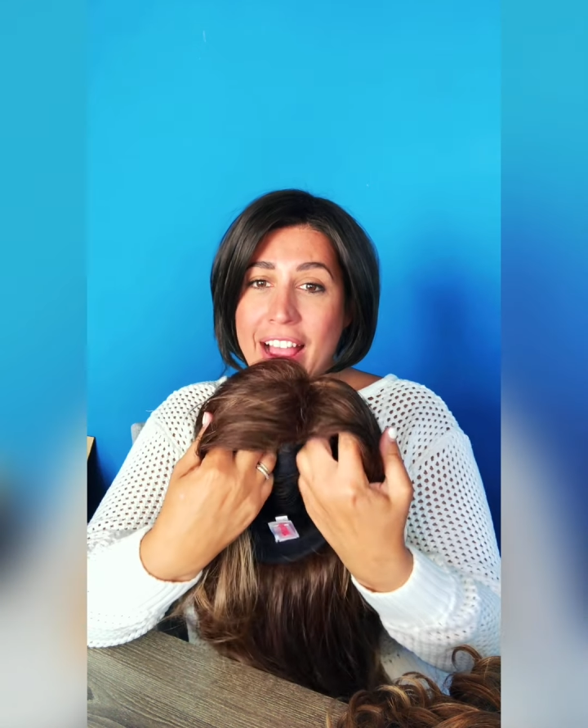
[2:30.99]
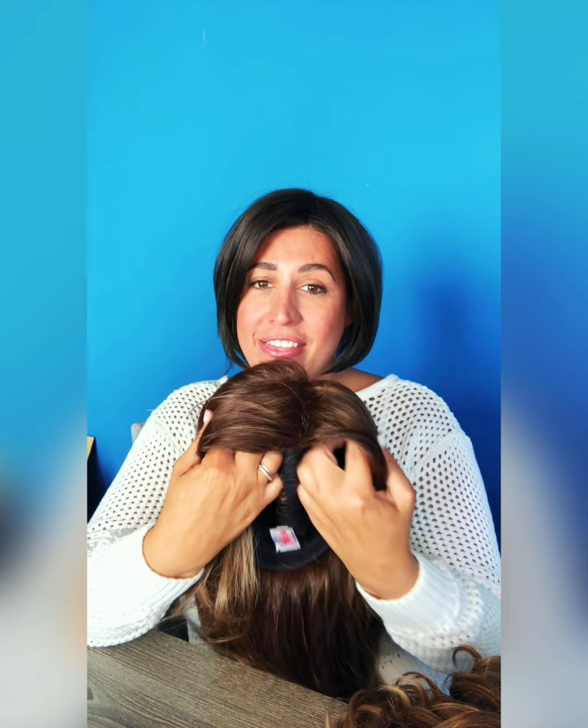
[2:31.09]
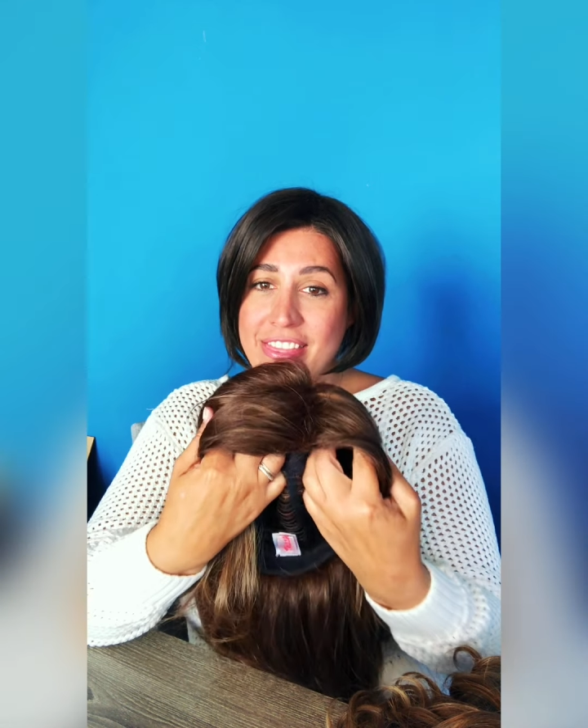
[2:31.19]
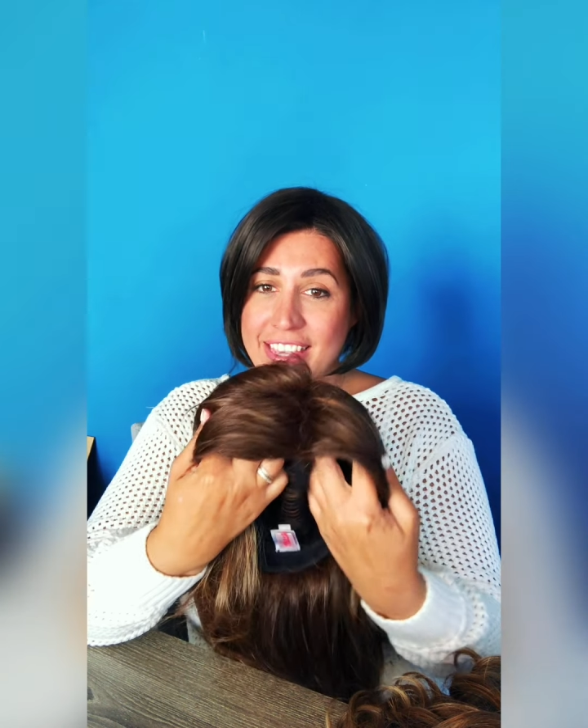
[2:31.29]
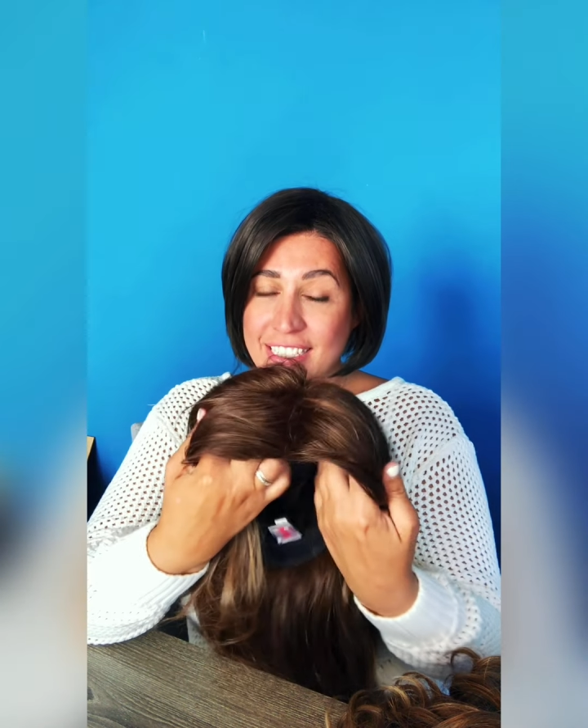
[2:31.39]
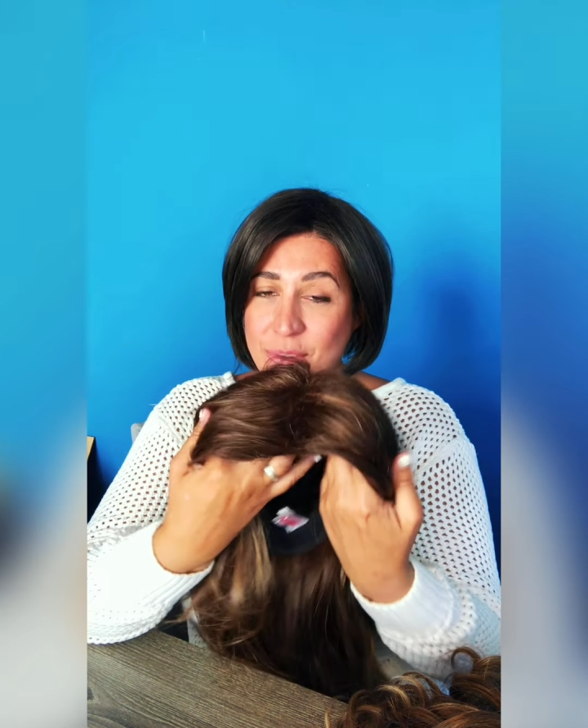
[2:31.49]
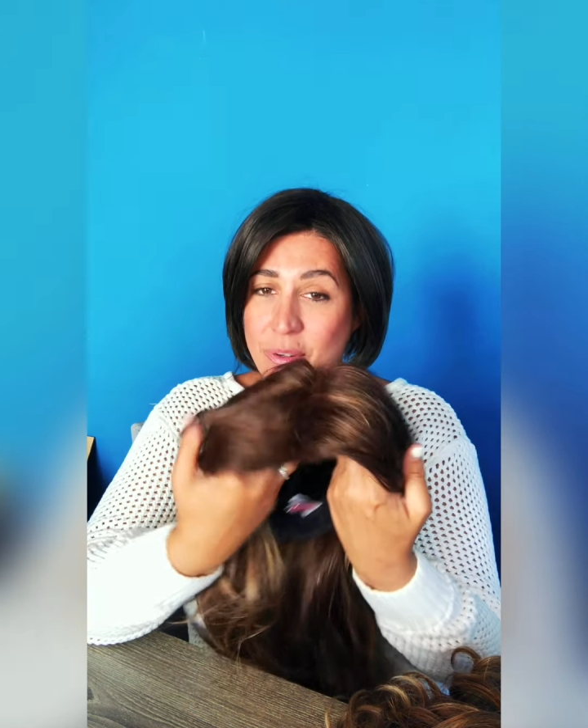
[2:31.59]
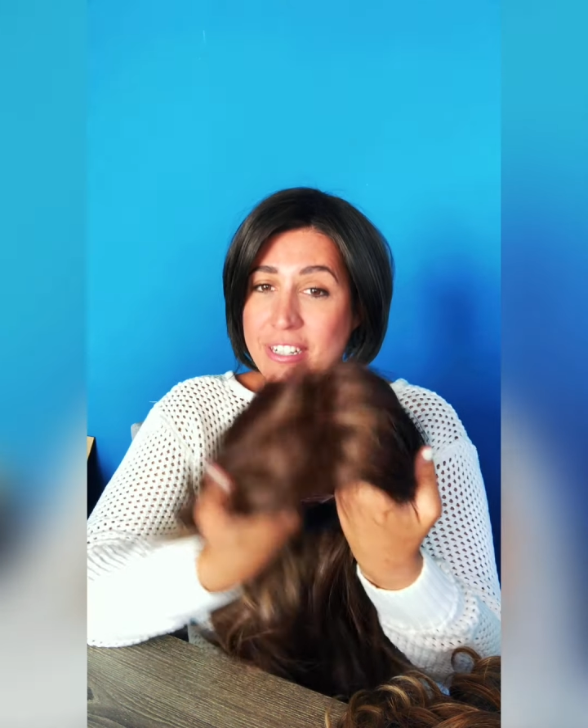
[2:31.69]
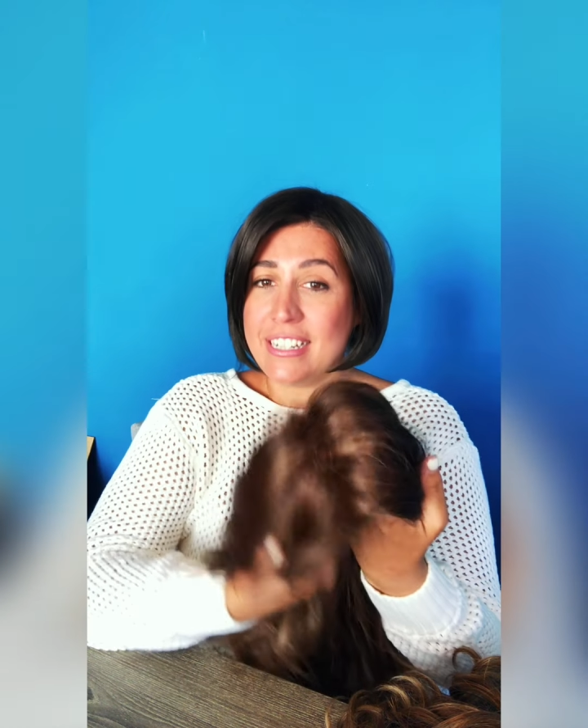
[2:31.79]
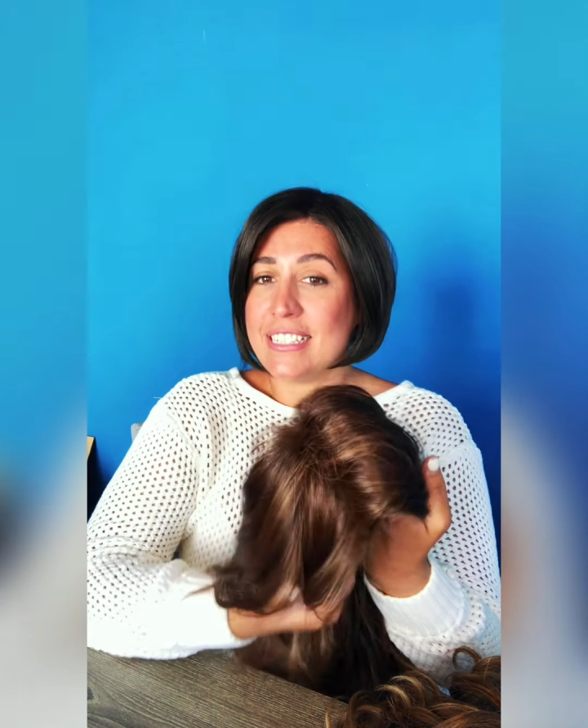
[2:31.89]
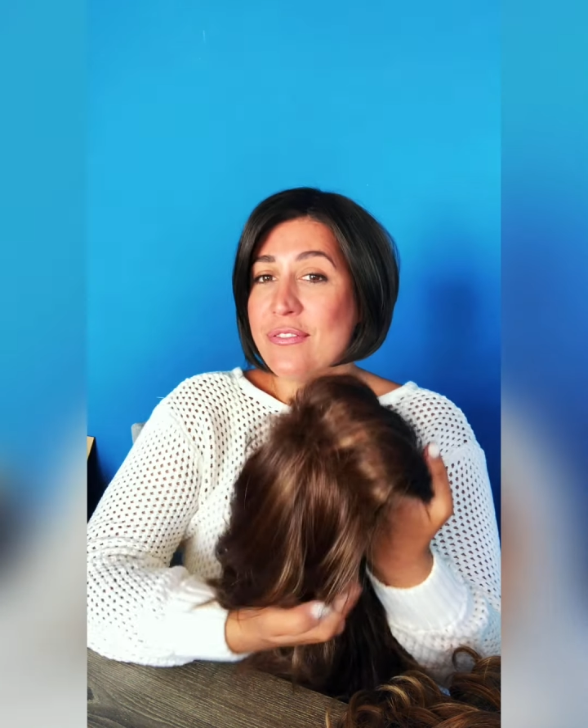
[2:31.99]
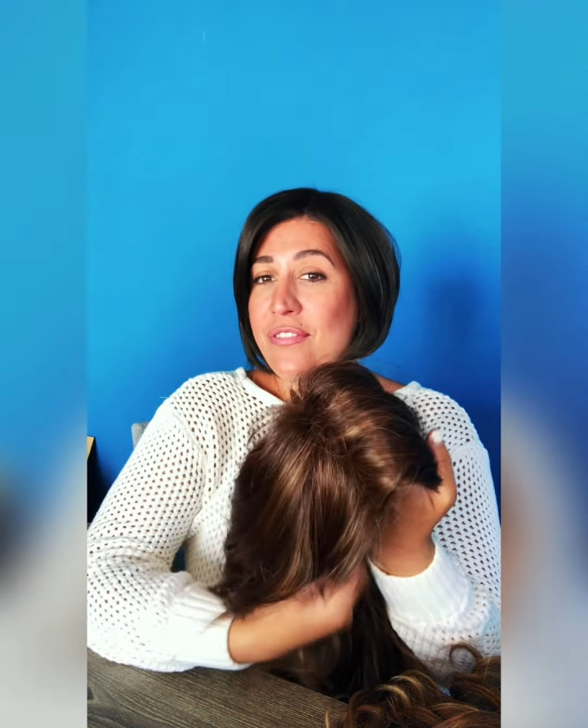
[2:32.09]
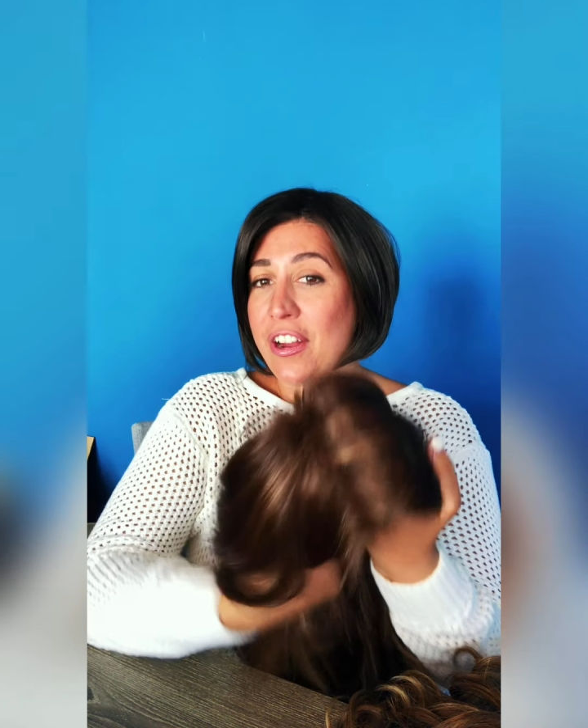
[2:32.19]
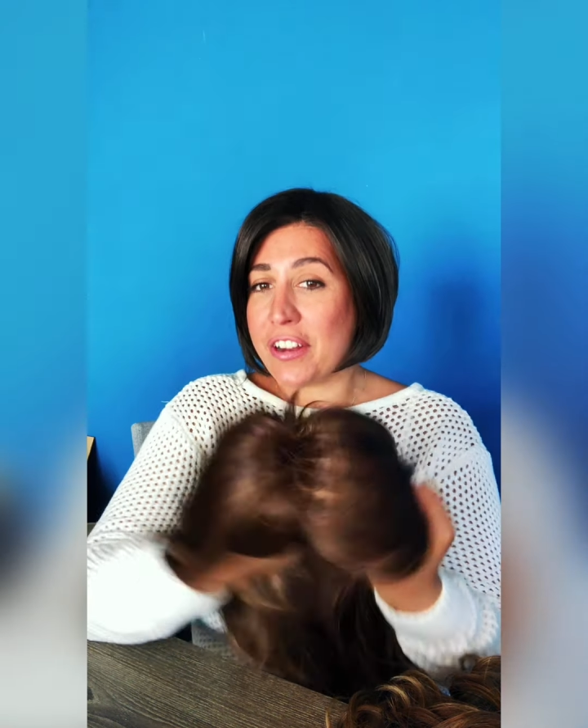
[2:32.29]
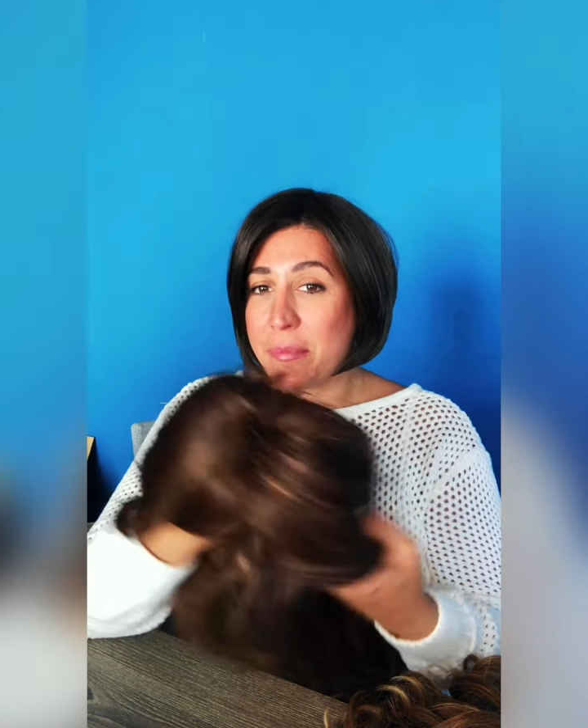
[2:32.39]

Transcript: and this one is very